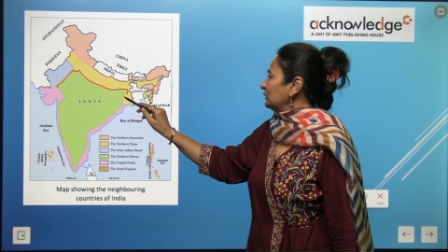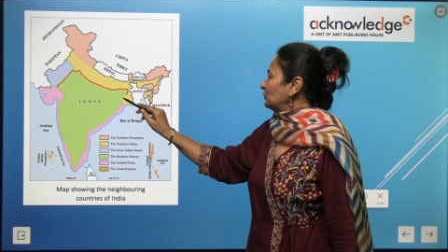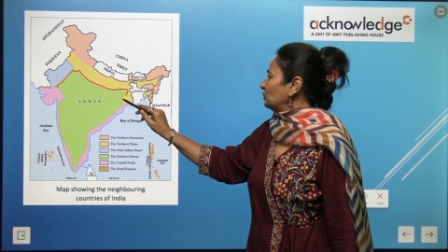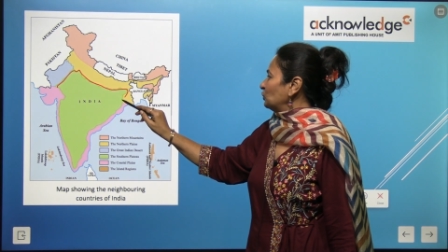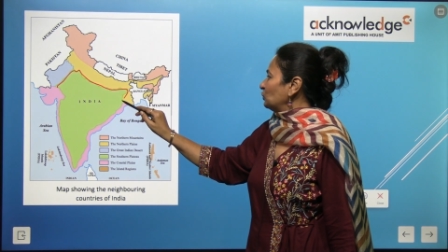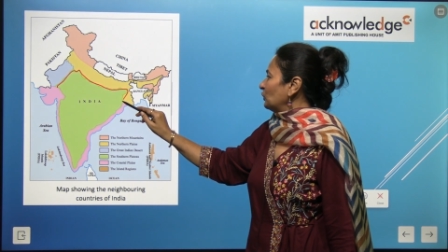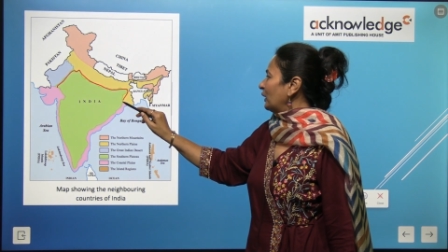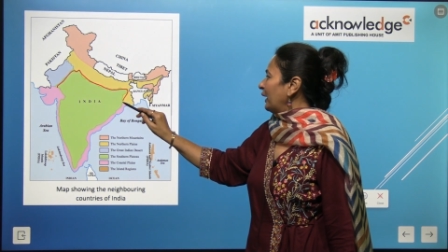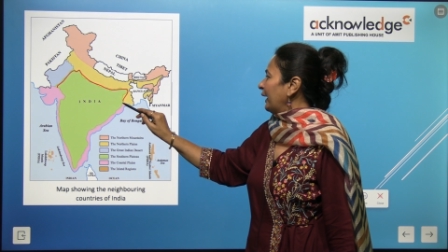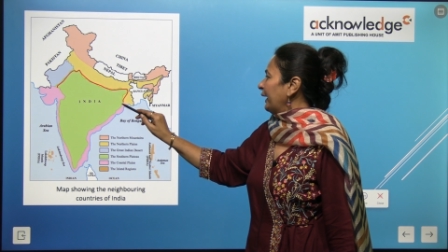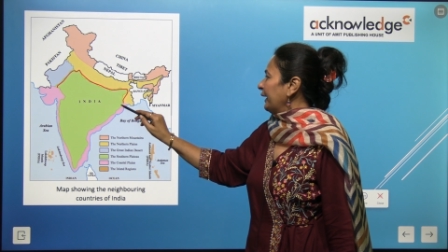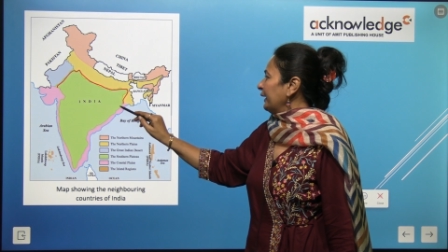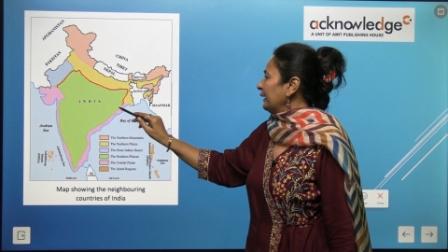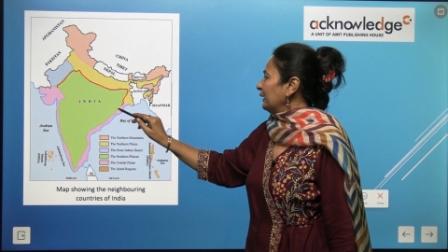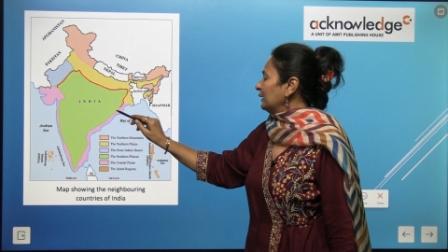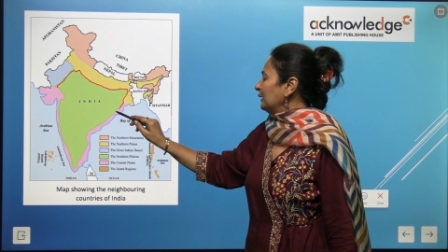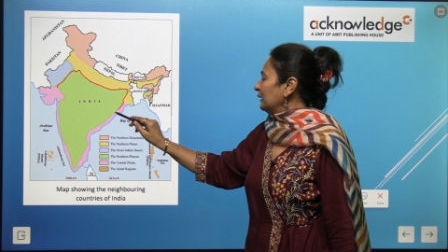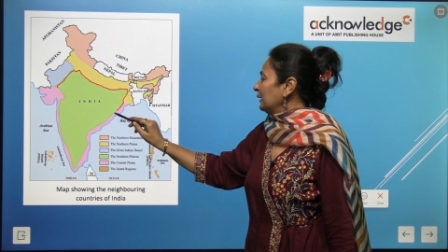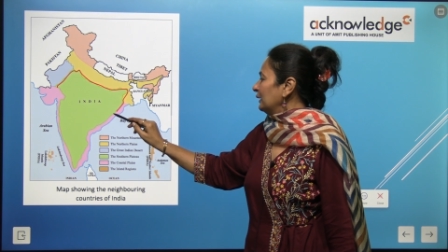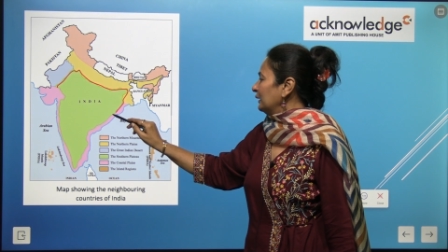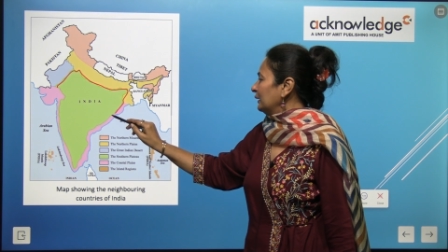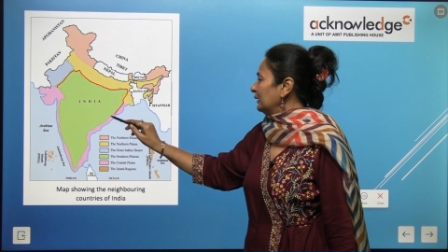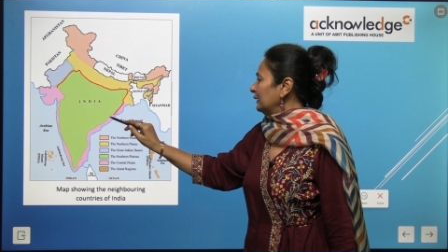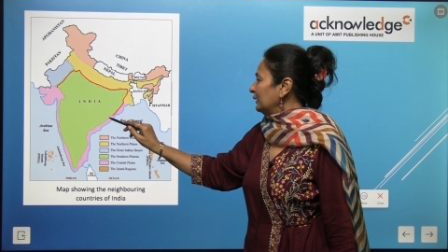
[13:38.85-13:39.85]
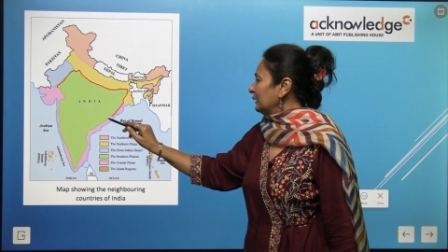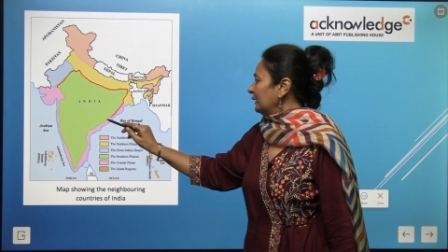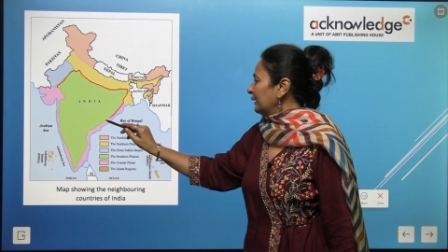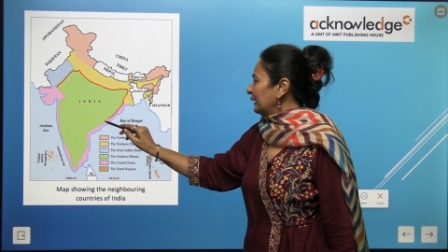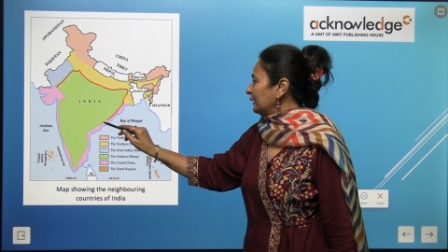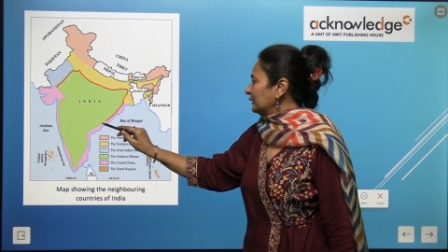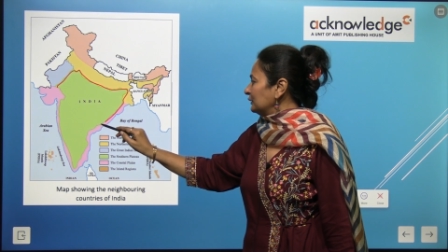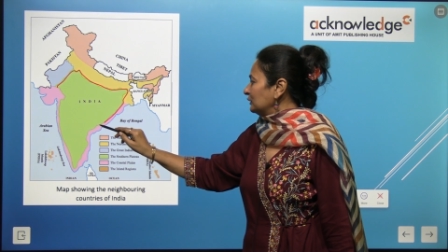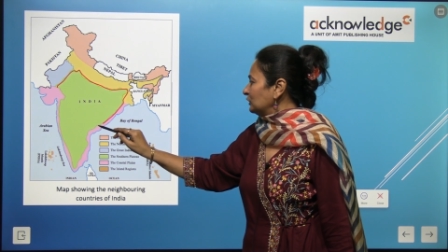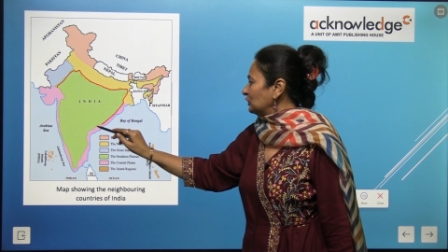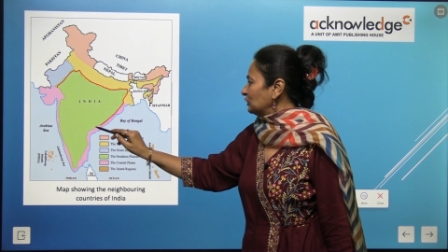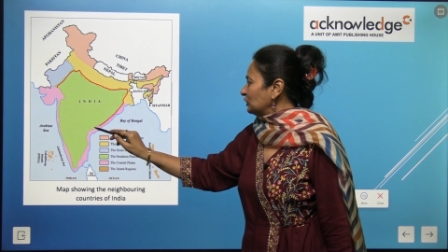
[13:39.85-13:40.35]
triangular
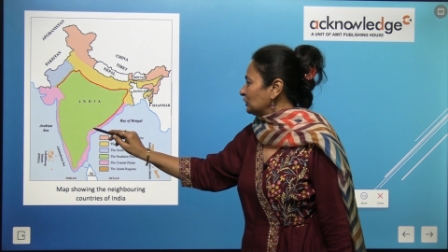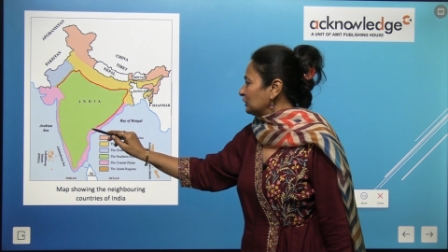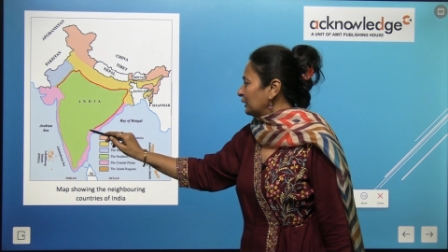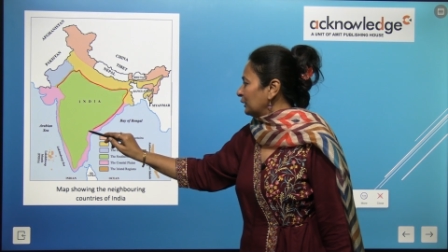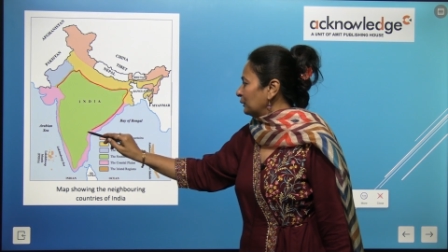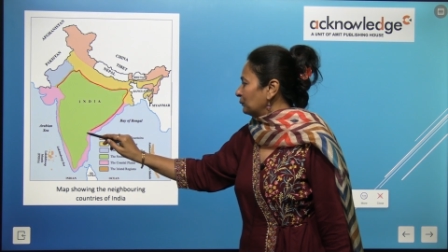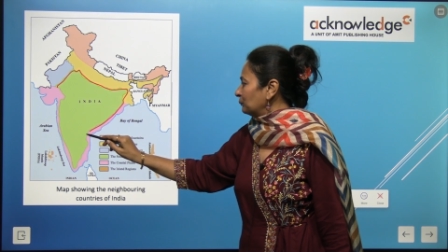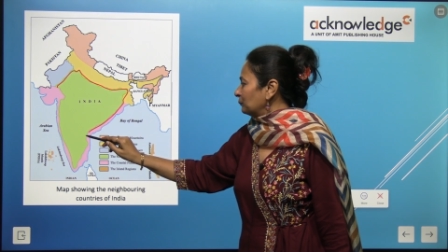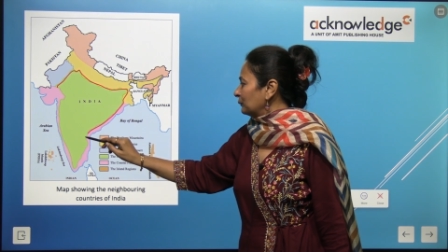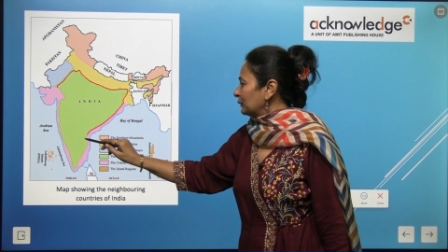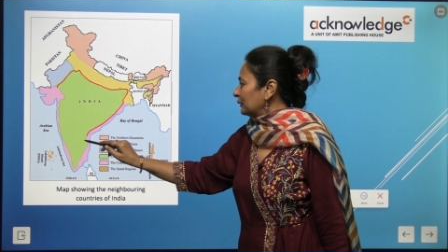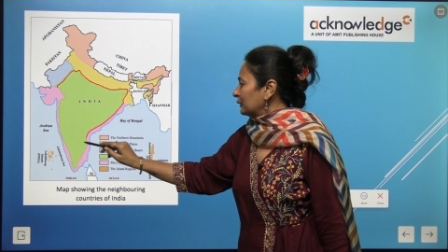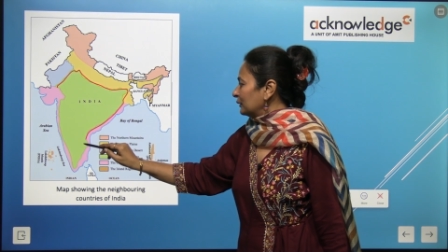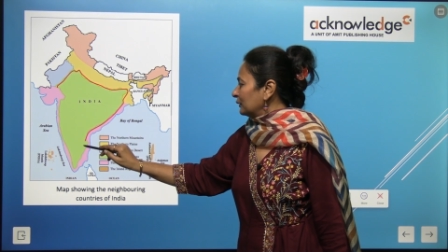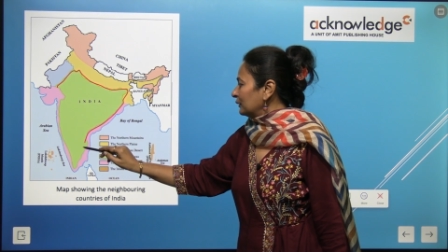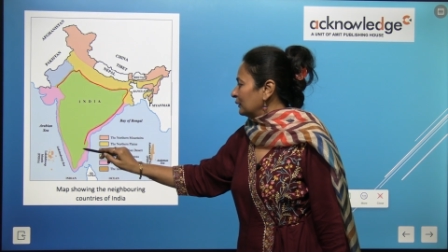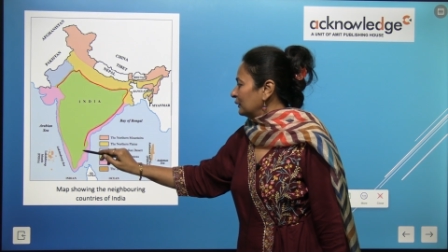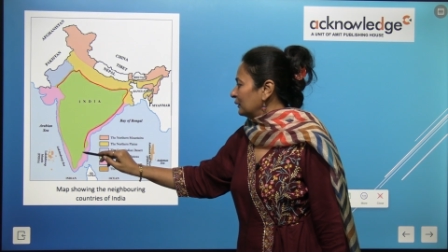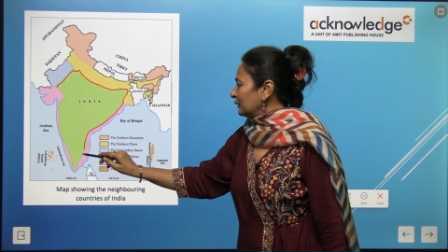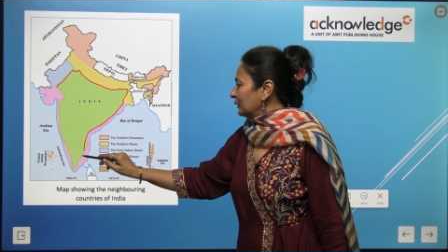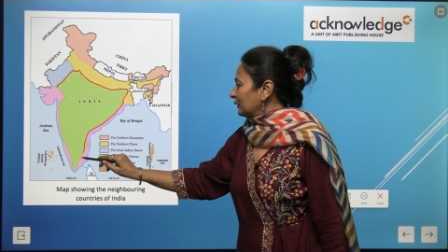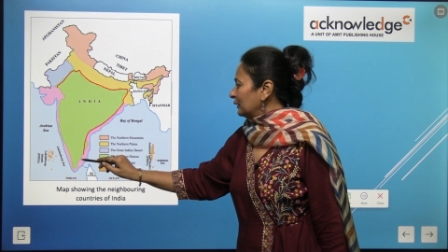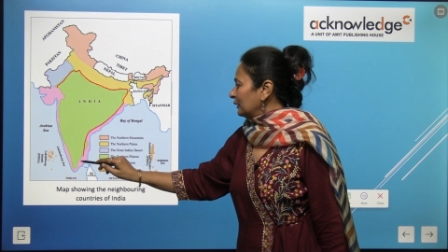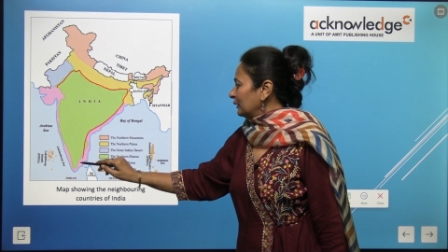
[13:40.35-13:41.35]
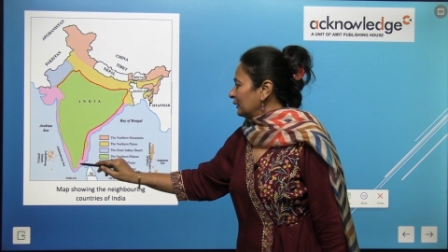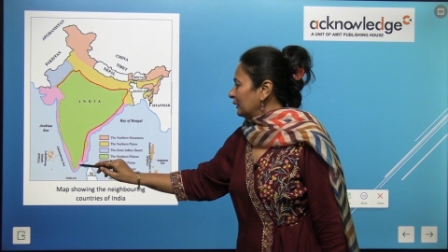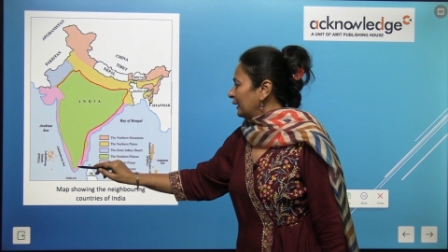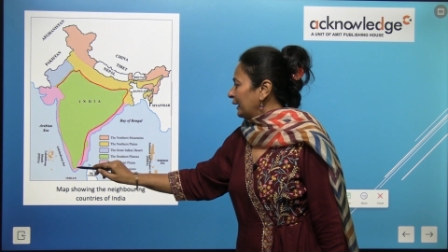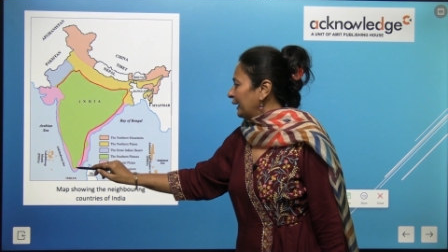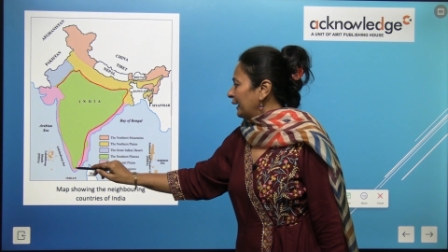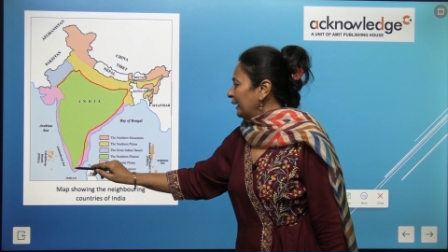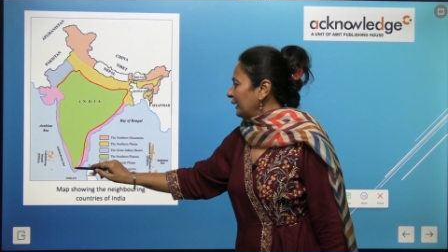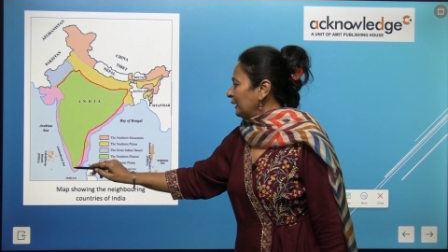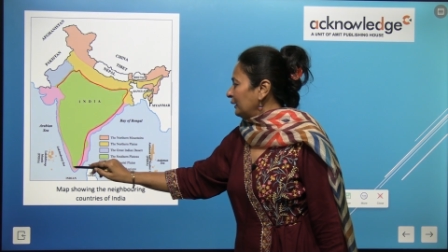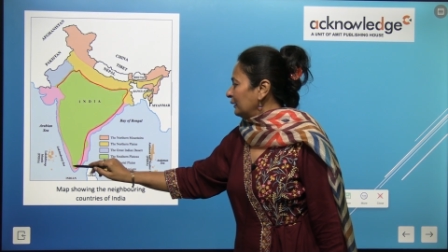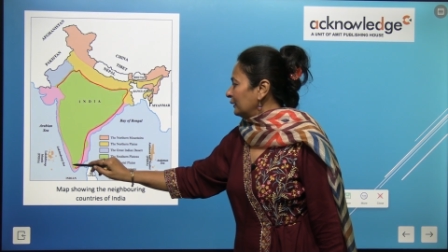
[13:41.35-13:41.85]
in shape,
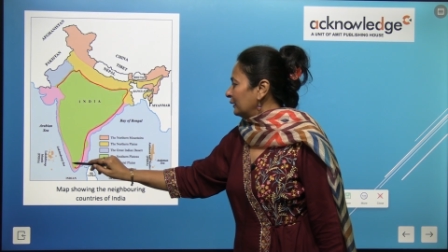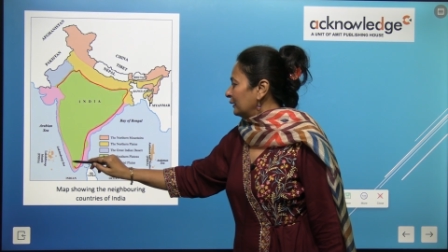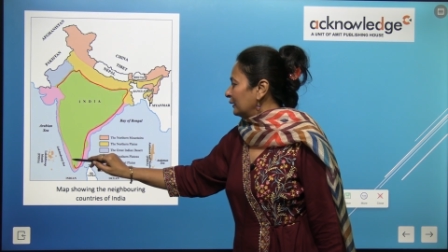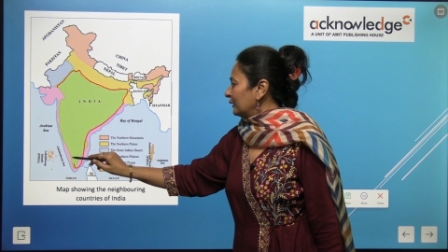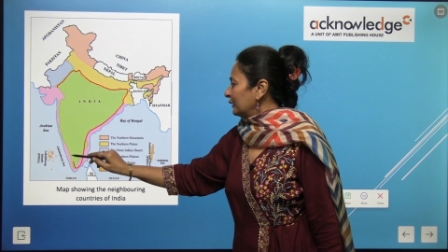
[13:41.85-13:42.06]
right?